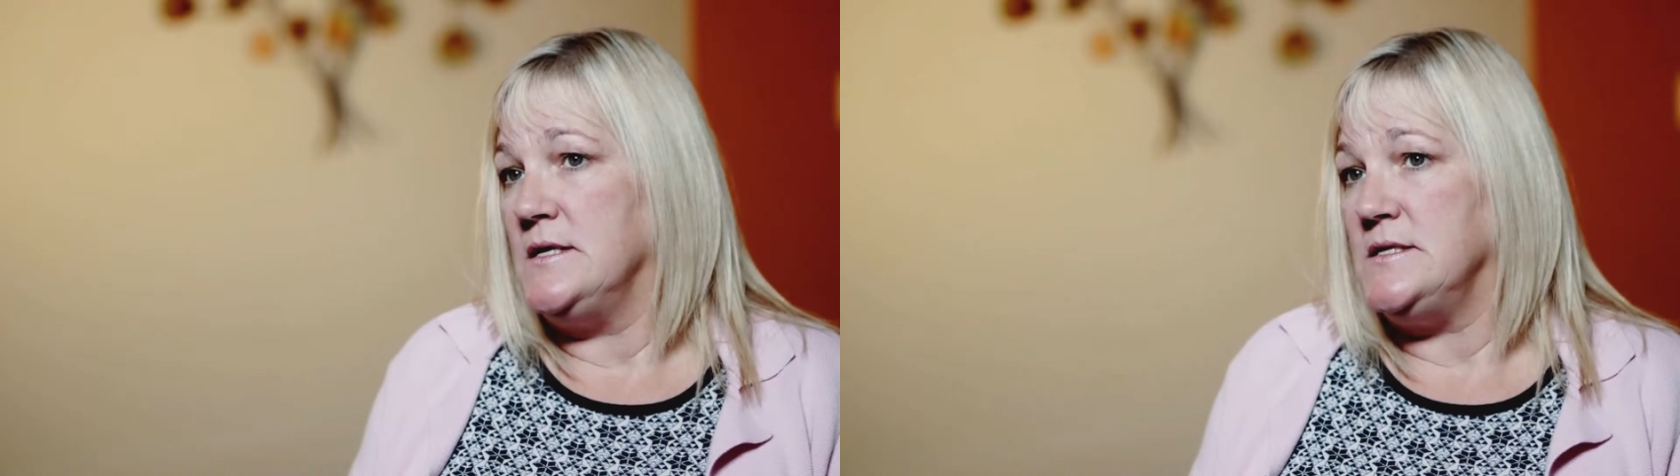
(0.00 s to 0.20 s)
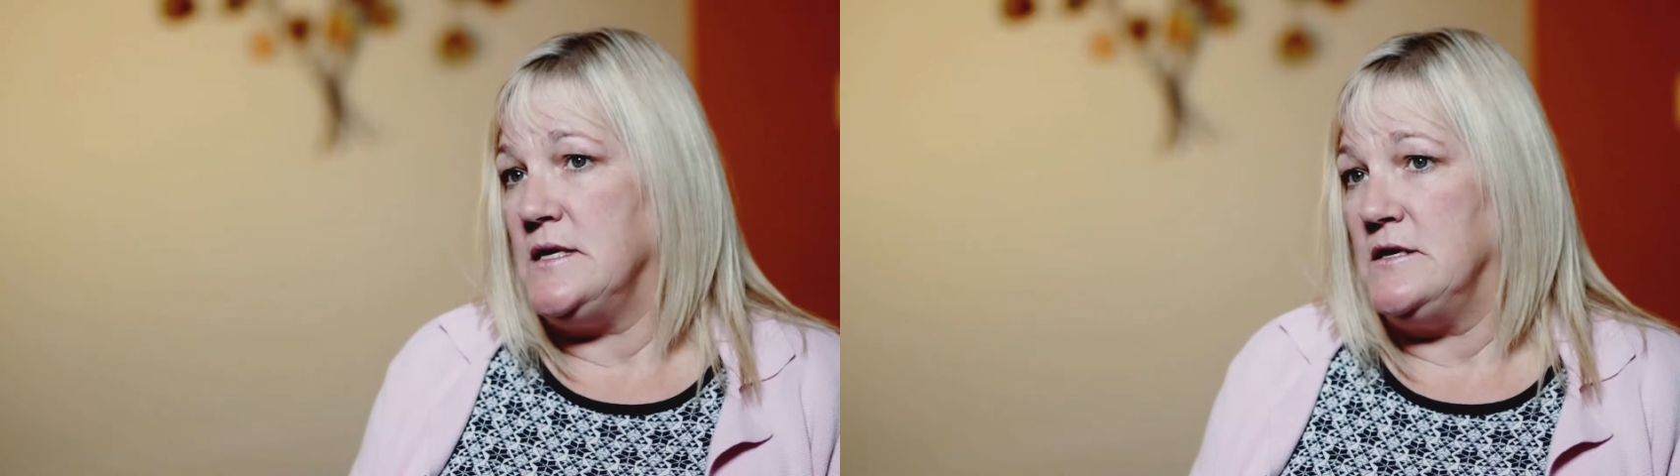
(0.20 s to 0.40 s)

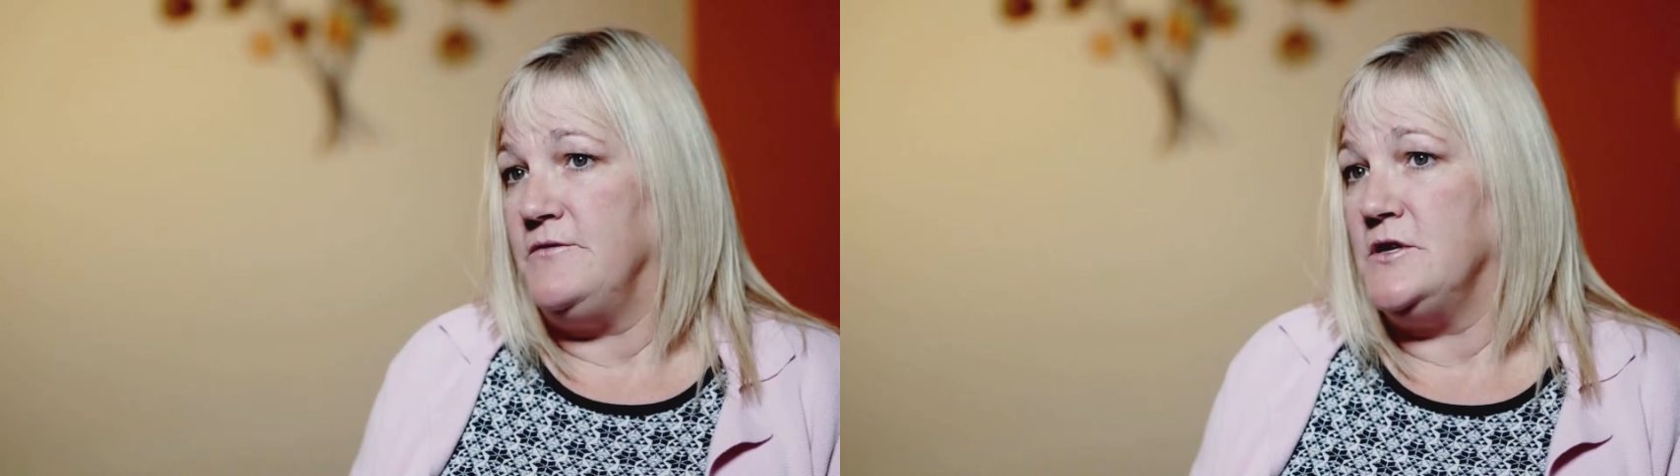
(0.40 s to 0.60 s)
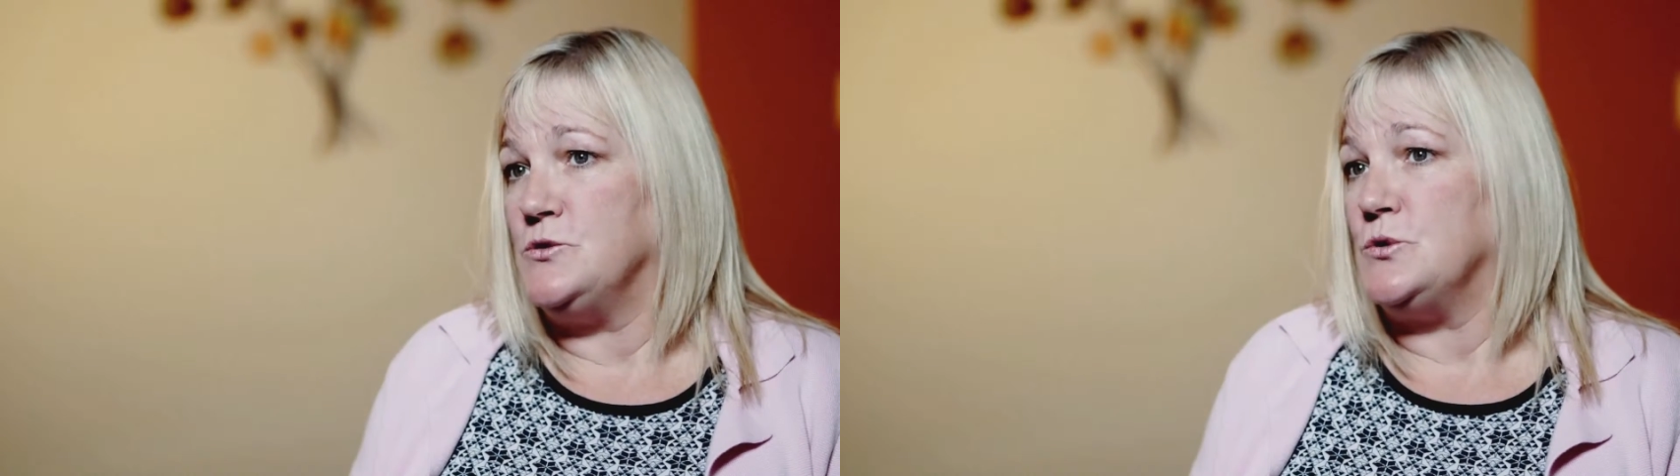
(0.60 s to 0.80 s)
is
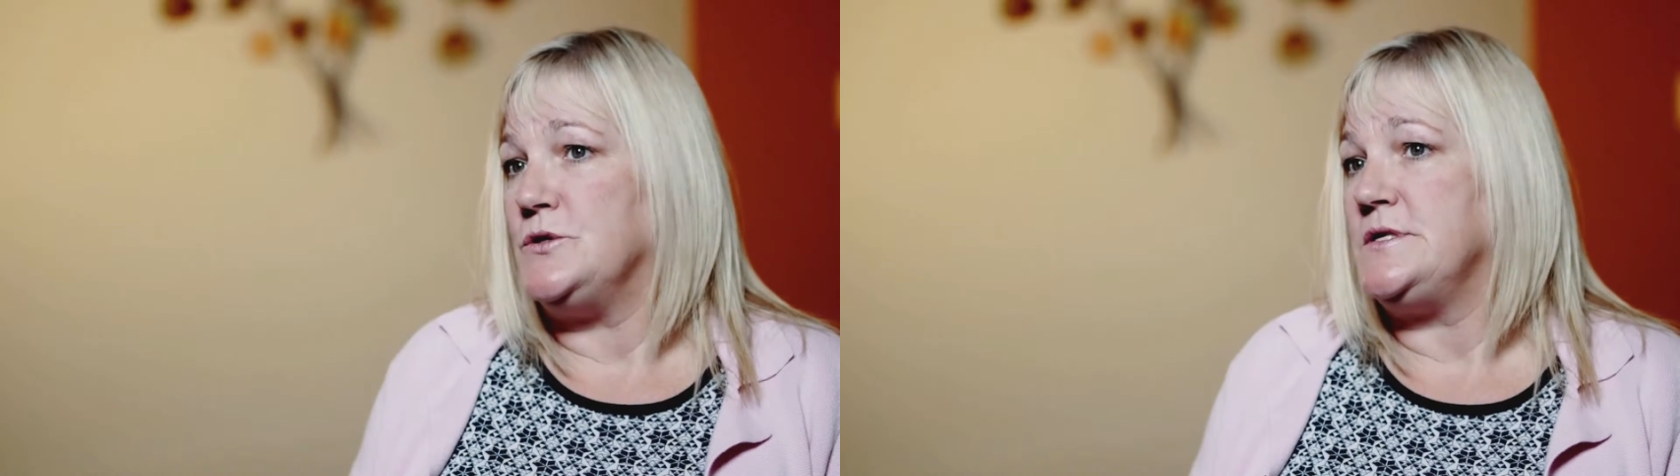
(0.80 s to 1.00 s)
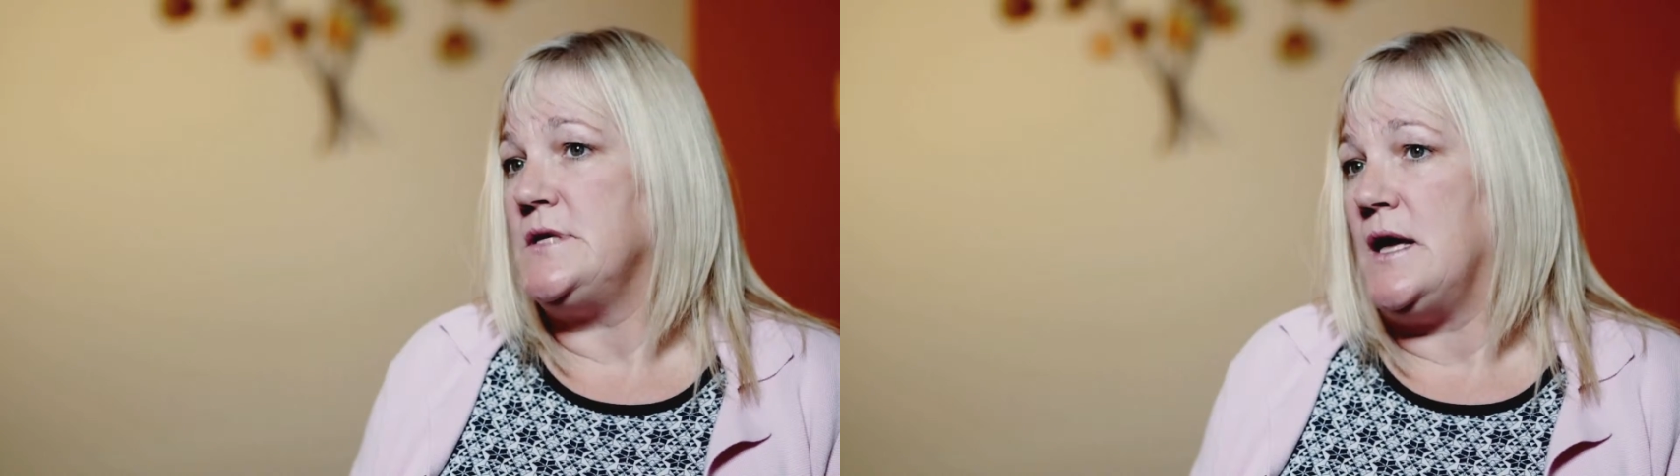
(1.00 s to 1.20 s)

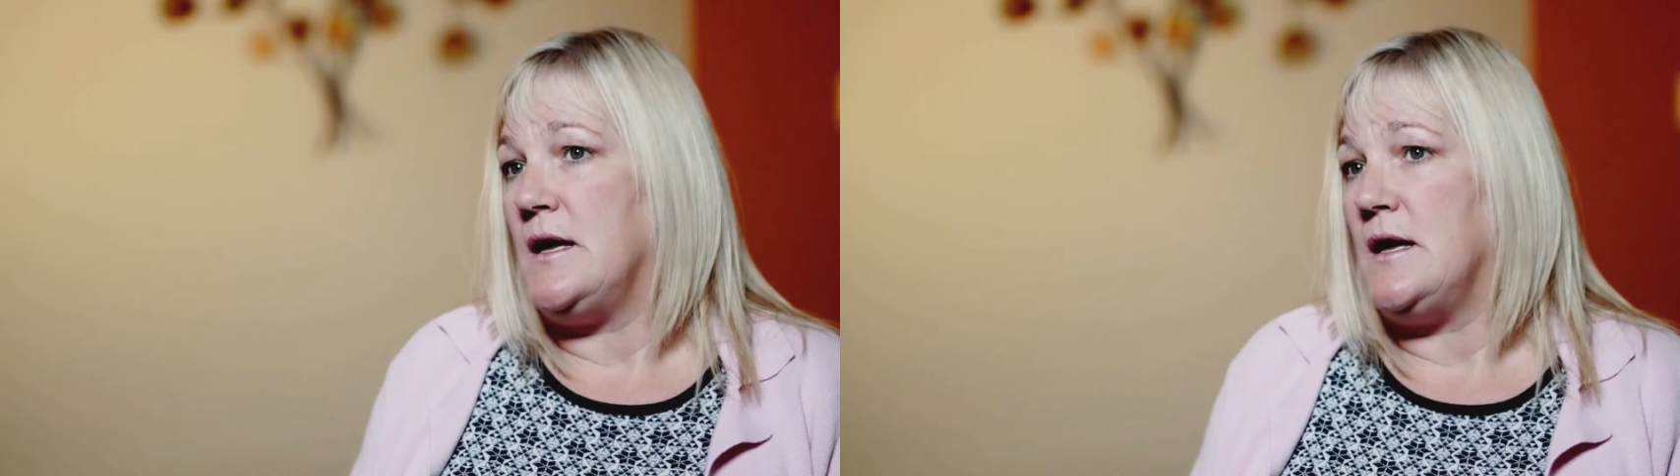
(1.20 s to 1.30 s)
individuals